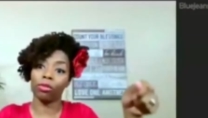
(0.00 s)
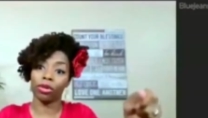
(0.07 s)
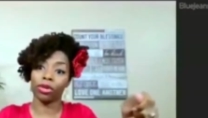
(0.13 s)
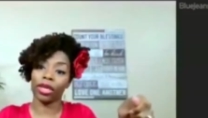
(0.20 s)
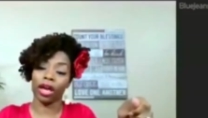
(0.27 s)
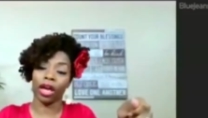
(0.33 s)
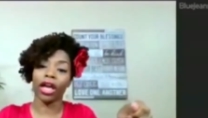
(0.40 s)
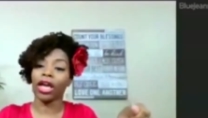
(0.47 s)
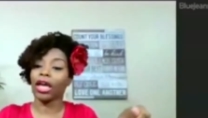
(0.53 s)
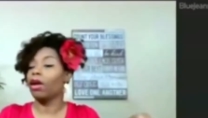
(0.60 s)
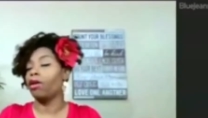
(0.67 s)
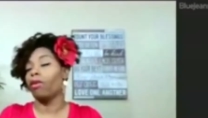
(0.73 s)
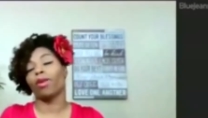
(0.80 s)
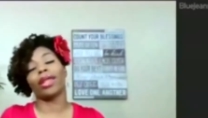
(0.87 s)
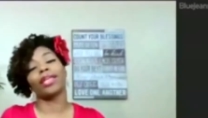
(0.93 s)
Yeah.
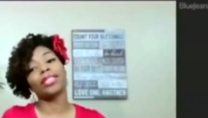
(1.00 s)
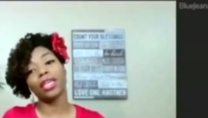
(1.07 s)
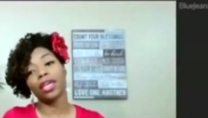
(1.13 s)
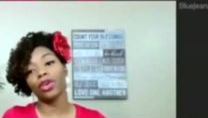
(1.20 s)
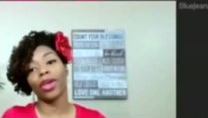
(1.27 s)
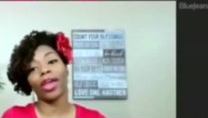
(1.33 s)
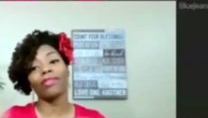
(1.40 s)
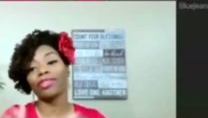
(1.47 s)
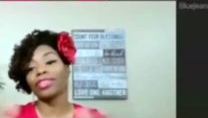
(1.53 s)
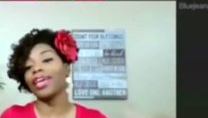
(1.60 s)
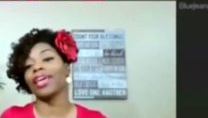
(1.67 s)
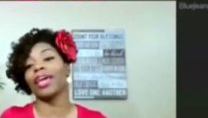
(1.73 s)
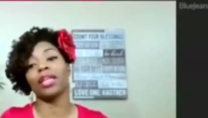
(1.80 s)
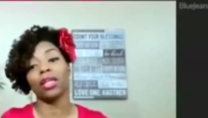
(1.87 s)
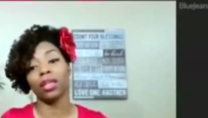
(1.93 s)
When I tell you everything
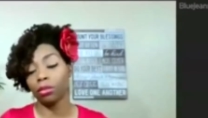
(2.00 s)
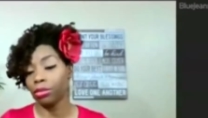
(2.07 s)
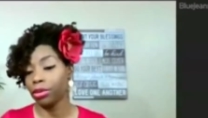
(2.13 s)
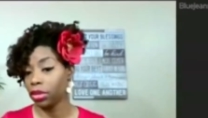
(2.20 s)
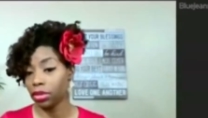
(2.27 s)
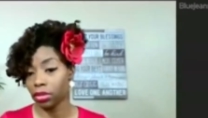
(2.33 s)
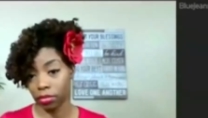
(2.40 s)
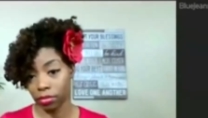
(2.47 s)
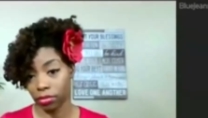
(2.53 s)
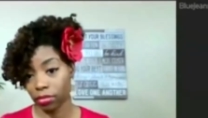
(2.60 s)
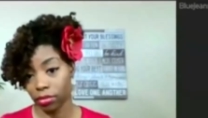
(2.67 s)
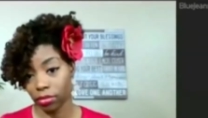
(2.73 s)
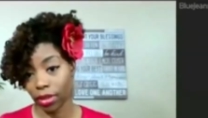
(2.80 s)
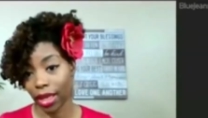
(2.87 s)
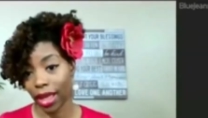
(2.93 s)
ain't in the book,
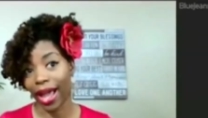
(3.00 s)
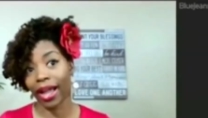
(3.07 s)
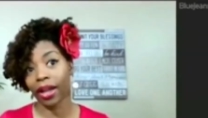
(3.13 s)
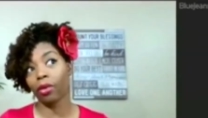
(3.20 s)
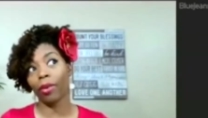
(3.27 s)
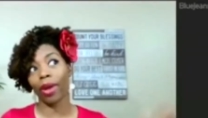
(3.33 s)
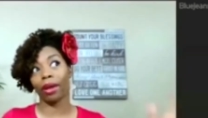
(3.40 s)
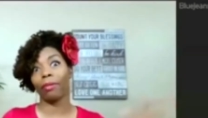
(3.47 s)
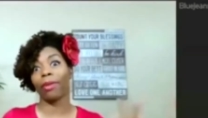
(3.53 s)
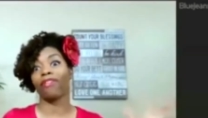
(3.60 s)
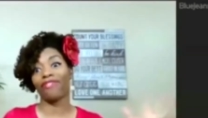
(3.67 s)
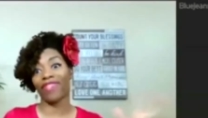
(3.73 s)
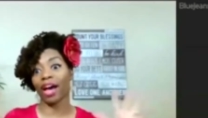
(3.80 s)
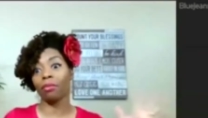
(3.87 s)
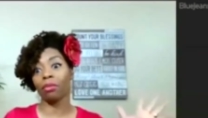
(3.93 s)
right? I could write about
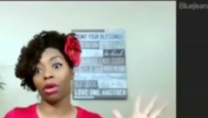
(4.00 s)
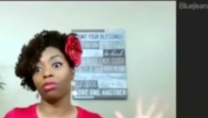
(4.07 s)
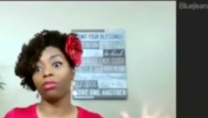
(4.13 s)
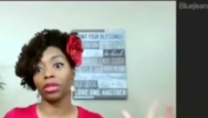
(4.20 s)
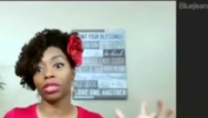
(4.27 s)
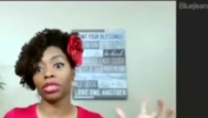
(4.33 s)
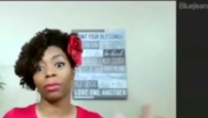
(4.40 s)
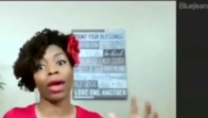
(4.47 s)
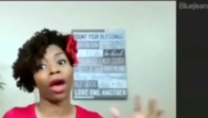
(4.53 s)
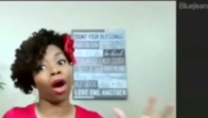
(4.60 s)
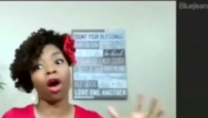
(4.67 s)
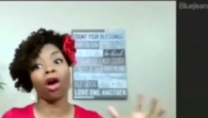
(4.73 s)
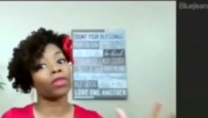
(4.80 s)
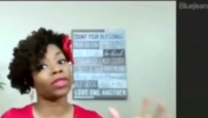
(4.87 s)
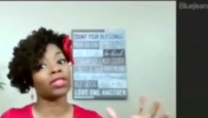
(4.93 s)
5 more books about all
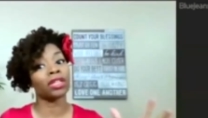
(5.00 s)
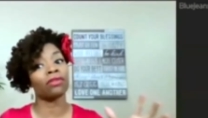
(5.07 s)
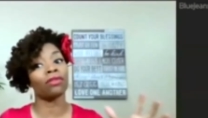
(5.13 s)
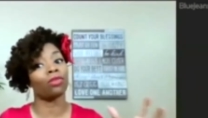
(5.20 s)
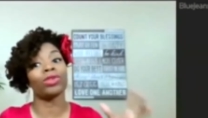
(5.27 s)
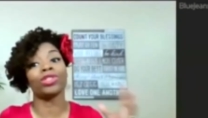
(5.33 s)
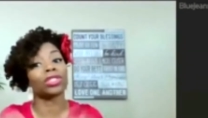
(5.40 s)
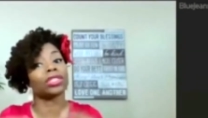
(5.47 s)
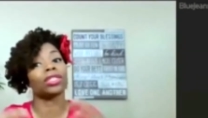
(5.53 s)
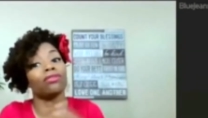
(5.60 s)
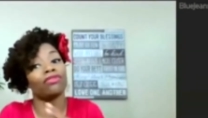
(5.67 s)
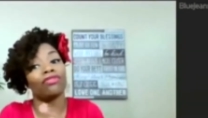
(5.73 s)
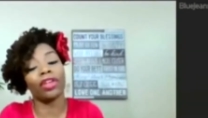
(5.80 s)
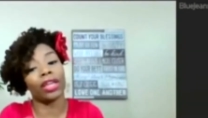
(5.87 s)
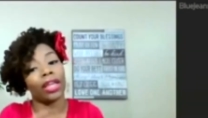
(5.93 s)
this stuff. We just couldn't
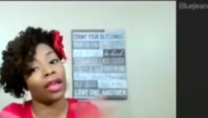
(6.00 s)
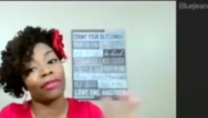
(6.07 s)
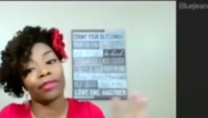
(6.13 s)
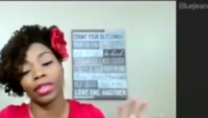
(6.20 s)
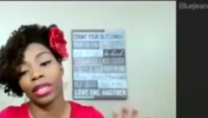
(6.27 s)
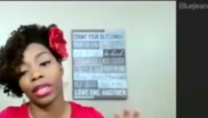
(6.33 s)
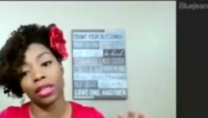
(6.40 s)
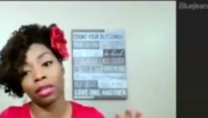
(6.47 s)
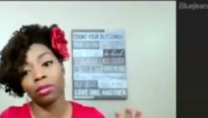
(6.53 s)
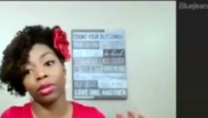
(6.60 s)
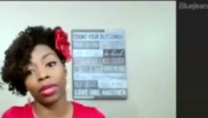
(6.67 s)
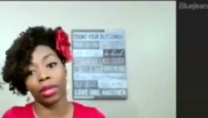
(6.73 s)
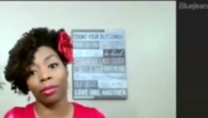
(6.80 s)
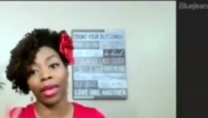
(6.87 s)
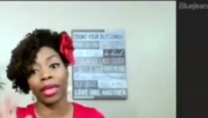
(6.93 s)
fit everything in the book
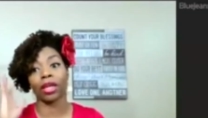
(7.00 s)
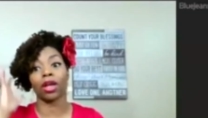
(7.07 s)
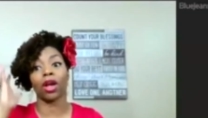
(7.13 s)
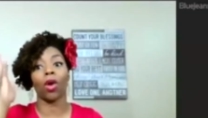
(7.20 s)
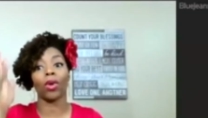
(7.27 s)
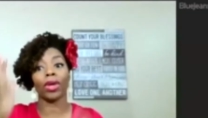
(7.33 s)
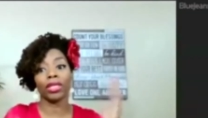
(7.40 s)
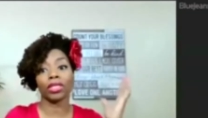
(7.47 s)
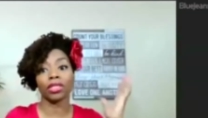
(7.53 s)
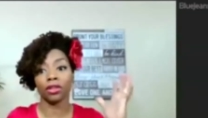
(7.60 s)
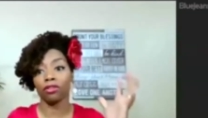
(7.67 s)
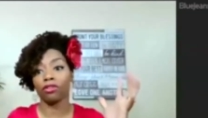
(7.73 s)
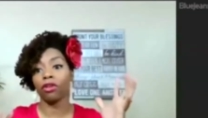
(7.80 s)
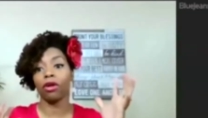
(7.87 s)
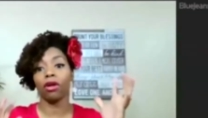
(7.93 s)
and make it a cohesive
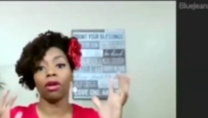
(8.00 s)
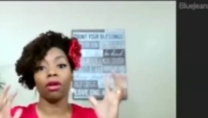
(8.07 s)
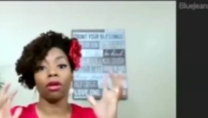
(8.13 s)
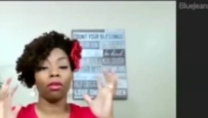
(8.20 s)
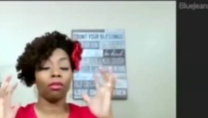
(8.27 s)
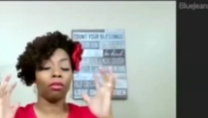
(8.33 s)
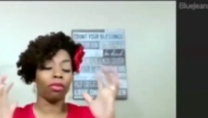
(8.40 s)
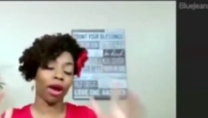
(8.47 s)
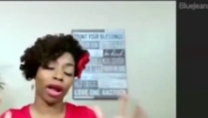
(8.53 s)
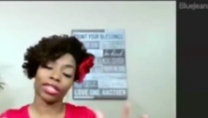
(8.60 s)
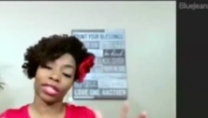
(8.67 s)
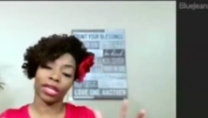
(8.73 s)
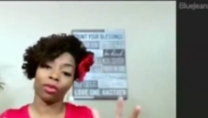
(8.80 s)
project. Sure.